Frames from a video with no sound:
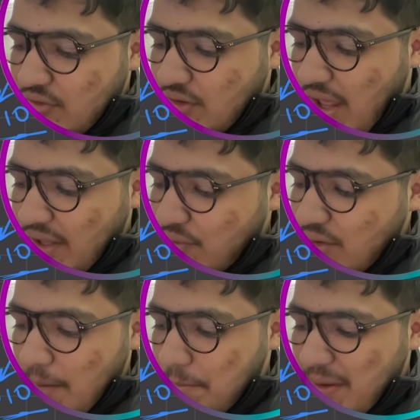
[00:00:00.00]
I could
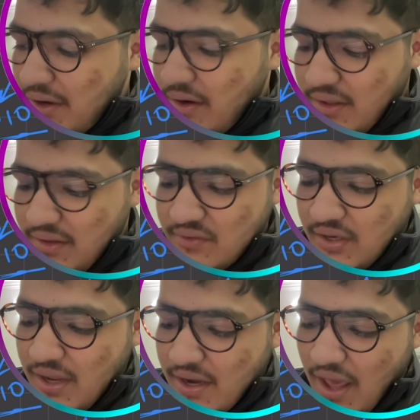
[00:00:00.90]
append it
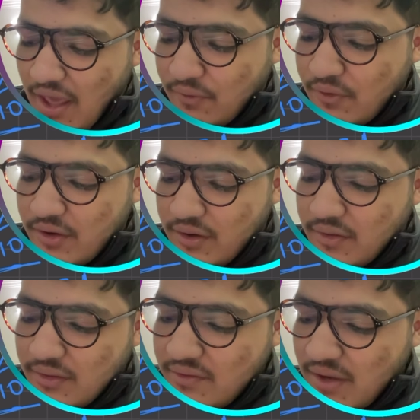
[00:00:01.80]
easily and I could return
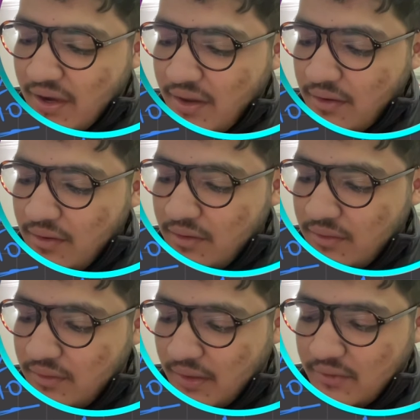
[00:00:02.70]
this head
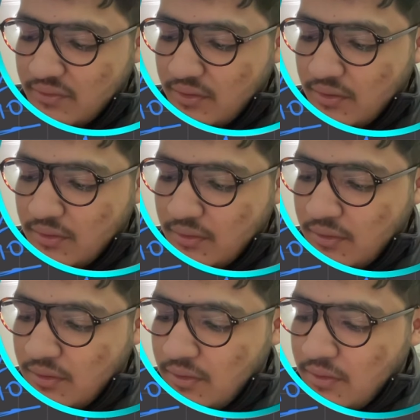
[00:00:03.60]
next.
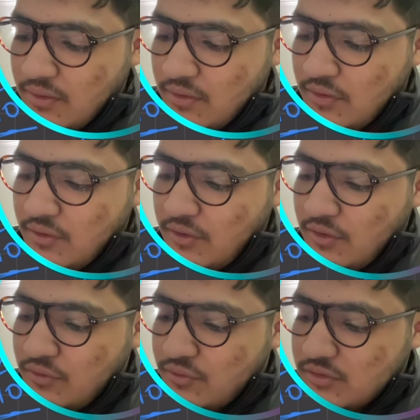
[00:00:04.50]

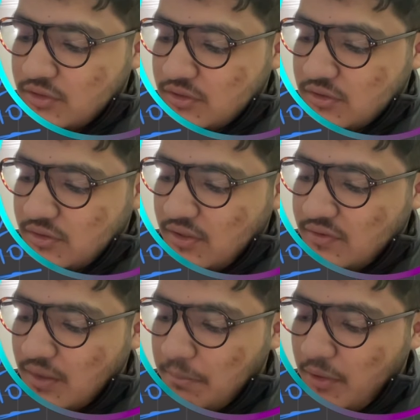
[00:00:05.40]
So this
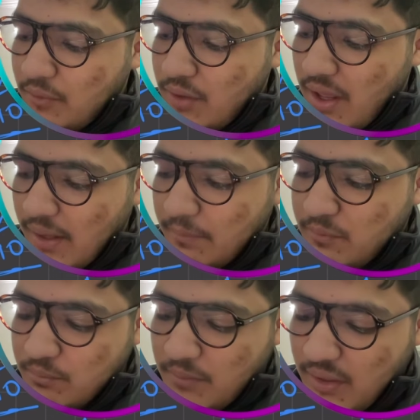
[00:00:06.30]
dummy node
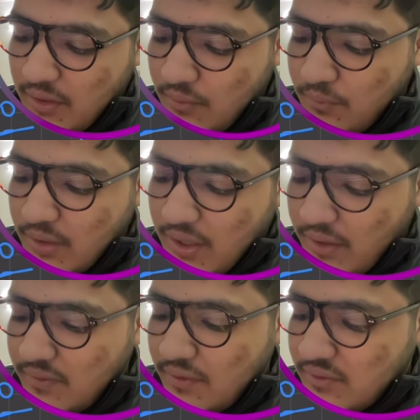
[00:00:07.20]
helps me to
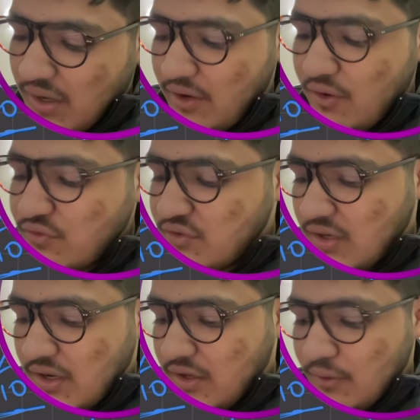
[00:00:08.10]
create this kind of
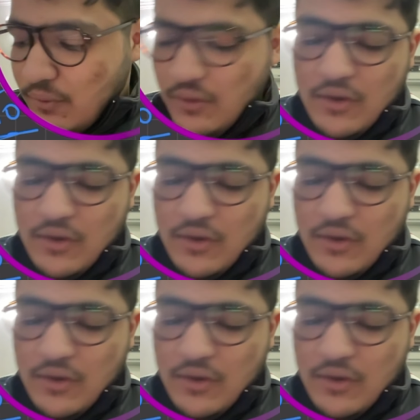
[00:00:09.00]
scenario.